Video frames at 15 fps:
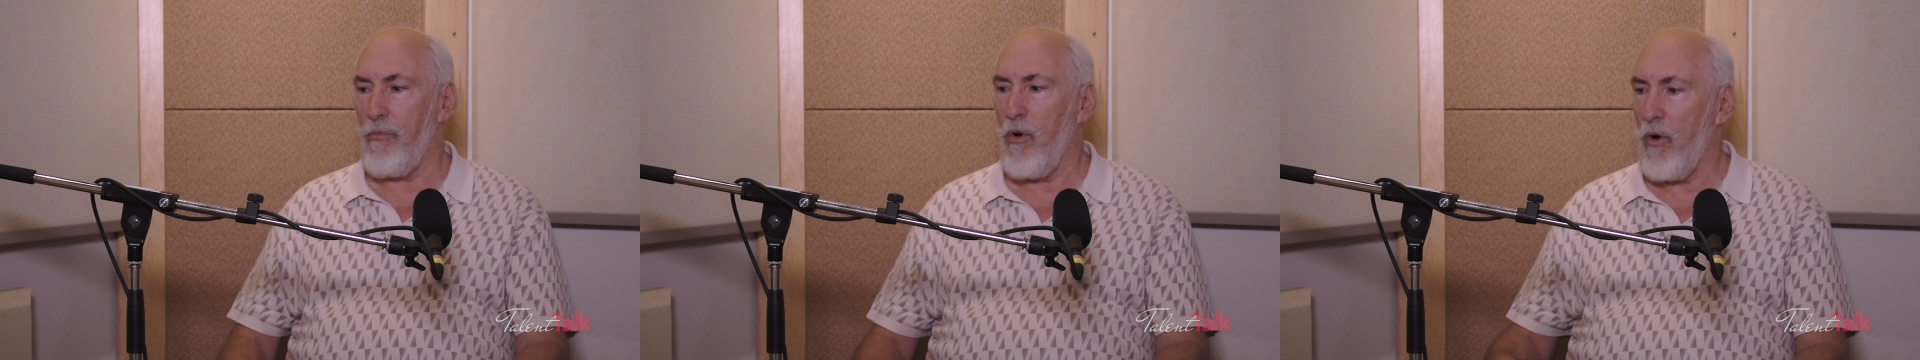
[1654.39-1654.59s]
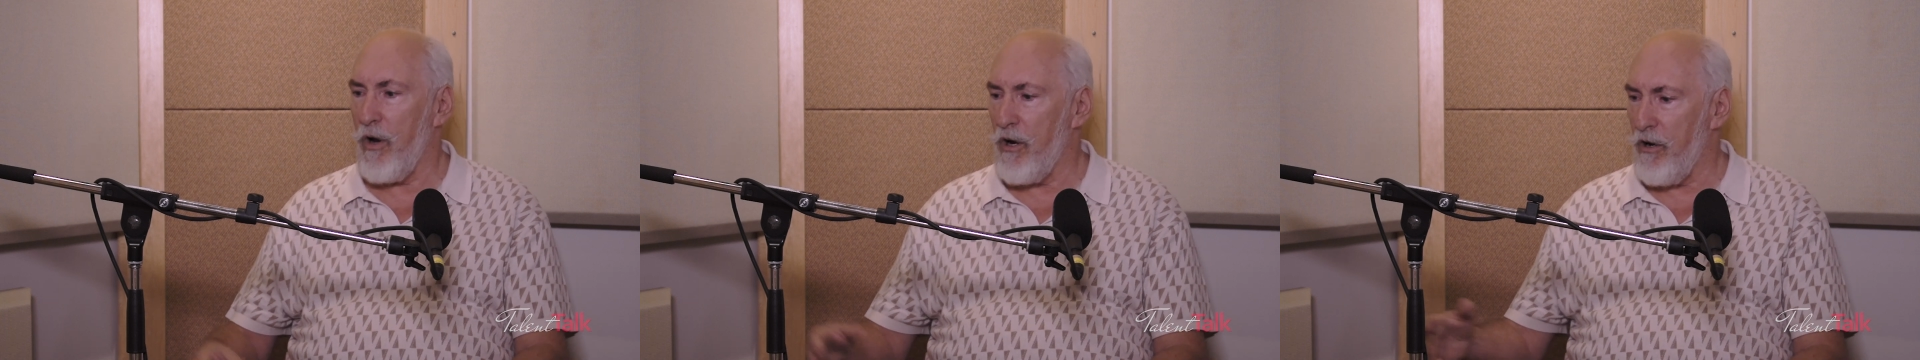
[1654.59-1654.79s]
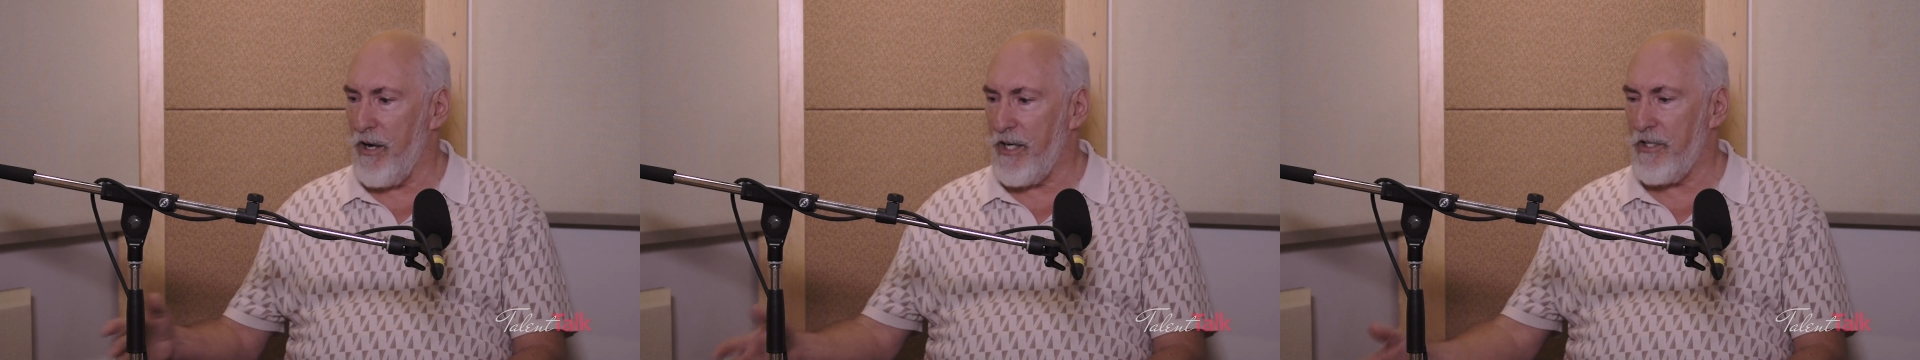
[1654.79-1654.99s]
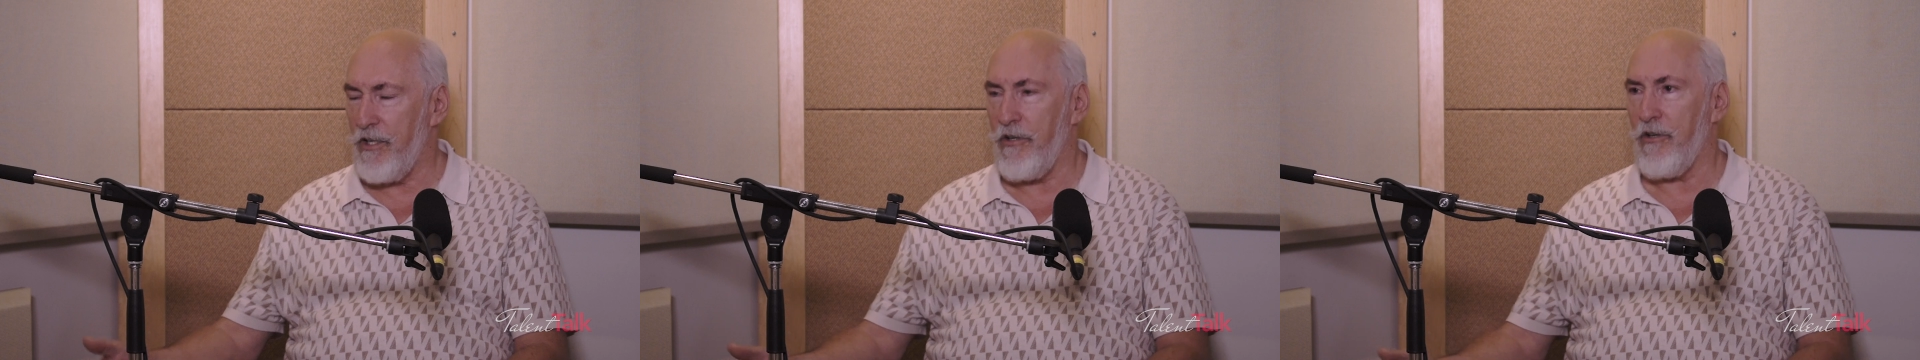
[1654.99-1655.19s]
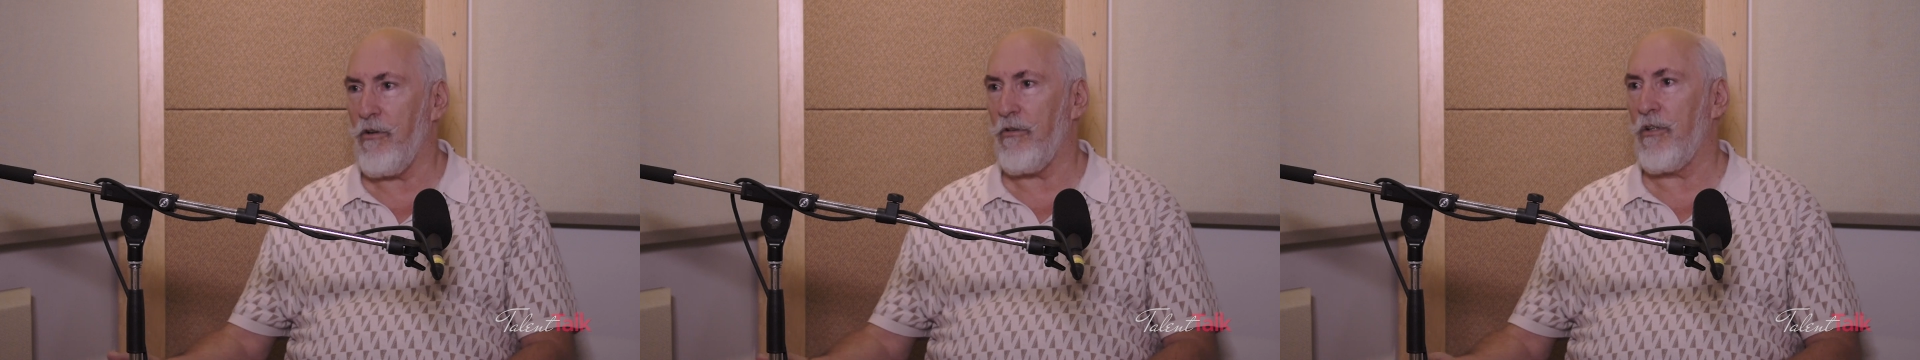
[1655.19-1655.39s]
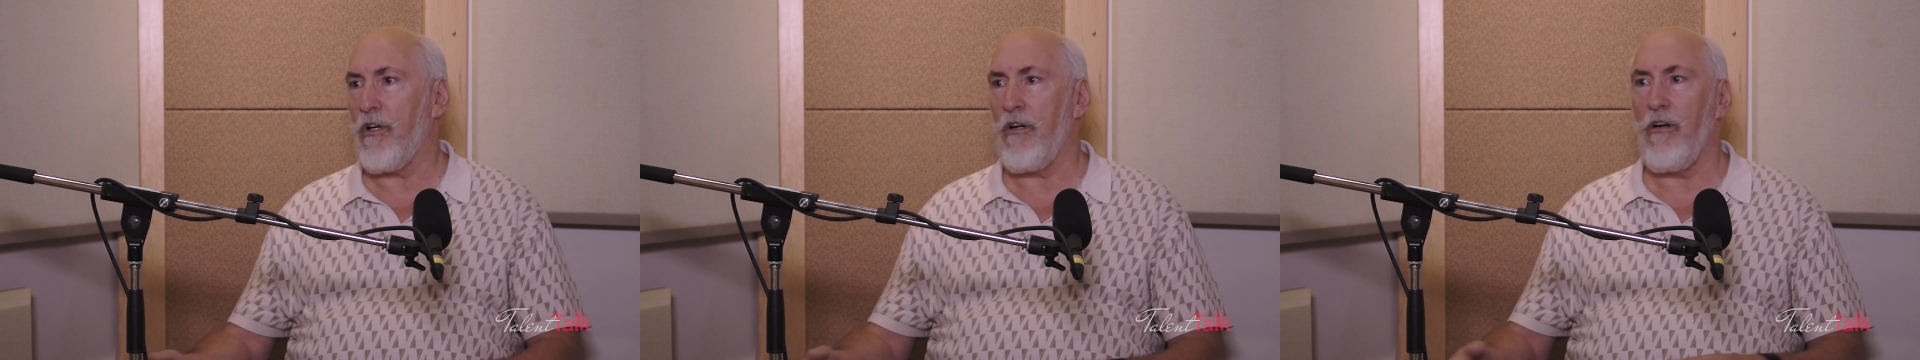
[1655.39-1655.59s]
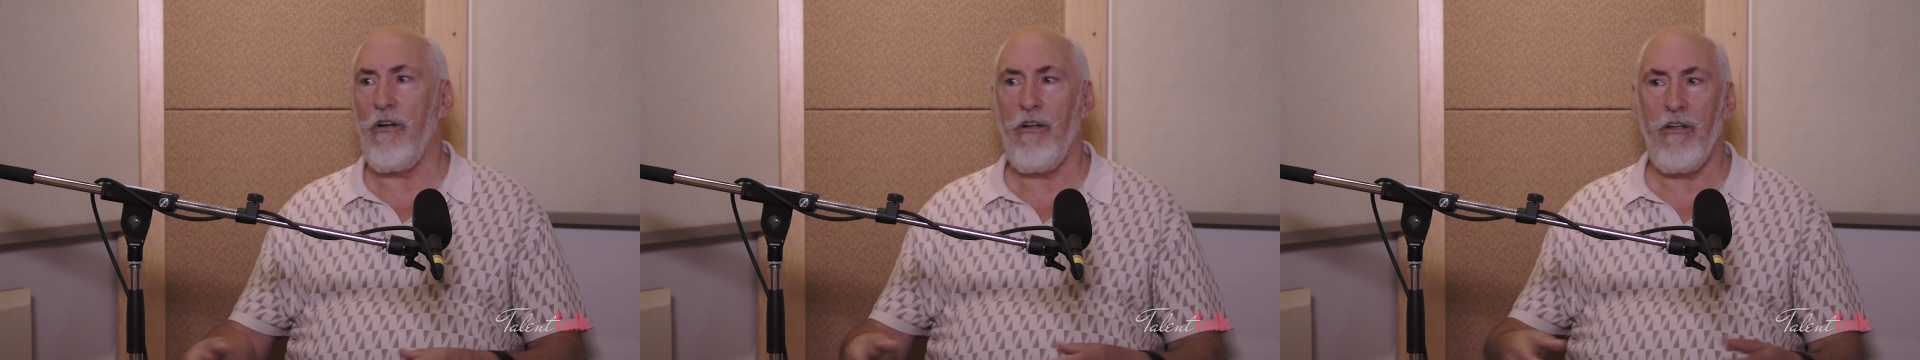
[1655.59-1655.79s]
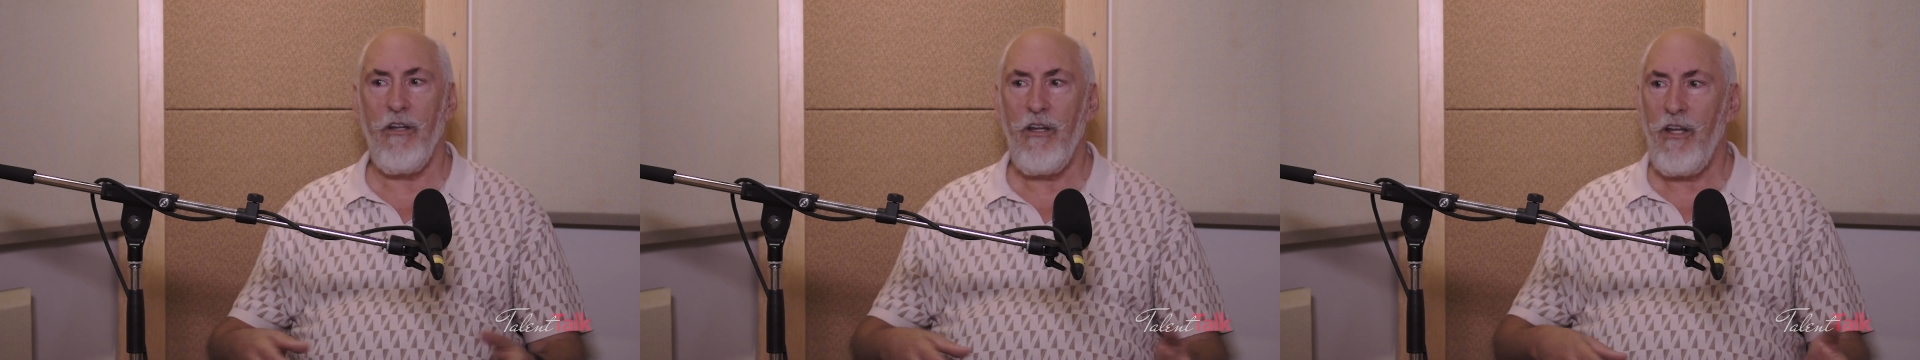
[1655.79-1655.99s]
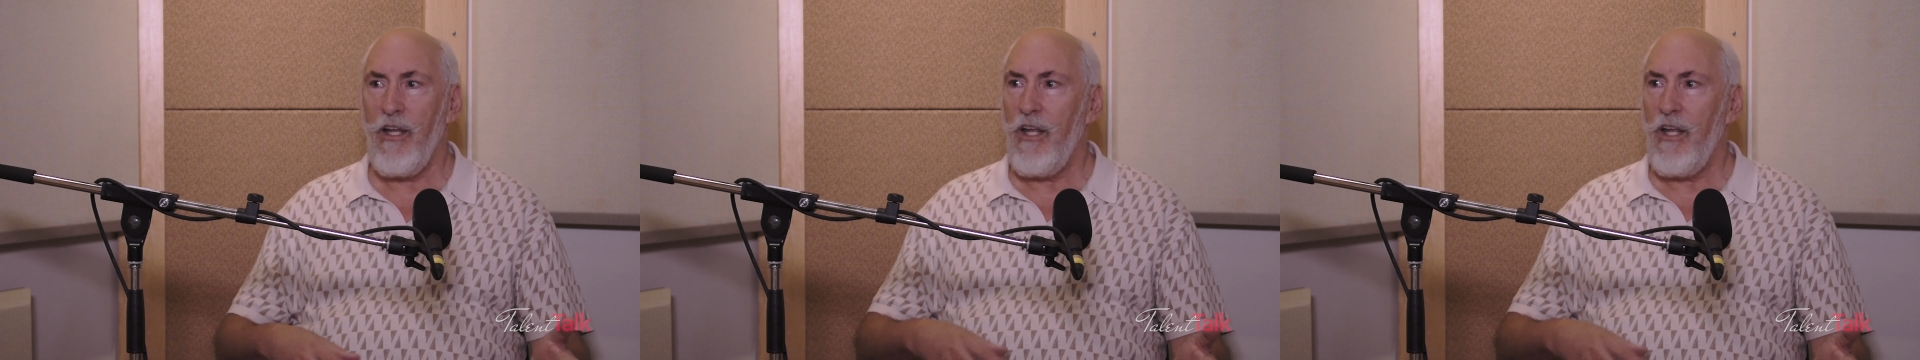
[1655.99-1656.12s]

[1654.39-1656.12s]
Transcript: boy or an 18-year-old girl.